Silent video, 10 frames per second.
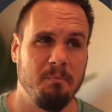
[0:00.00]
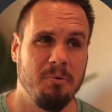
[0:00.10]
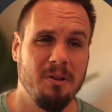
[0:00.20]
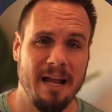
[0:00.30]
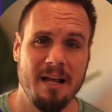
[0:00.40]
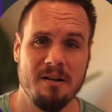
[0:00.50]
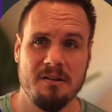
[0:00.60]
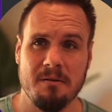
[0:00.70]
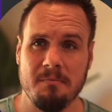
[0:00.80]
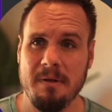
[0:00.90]
plan
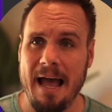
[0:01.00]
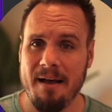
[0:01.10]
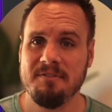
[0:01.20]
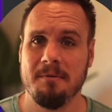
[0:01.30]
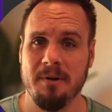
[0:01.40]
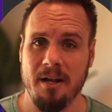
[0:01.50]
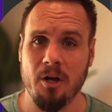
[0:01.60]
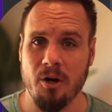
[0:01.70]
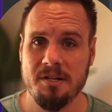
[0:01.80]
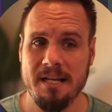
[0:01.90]
to have somebody
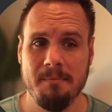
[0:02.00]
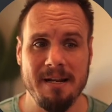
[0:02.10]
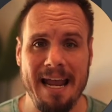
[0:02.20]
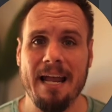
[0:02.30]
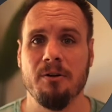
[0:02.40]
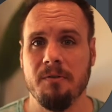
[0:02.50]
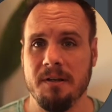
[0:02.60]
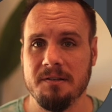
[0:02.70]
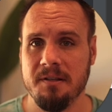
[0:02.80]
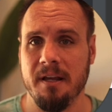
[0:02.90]
on our team to handle
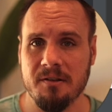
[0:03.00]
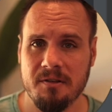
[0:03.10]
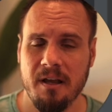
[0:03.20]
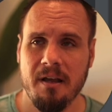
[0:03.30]
these things.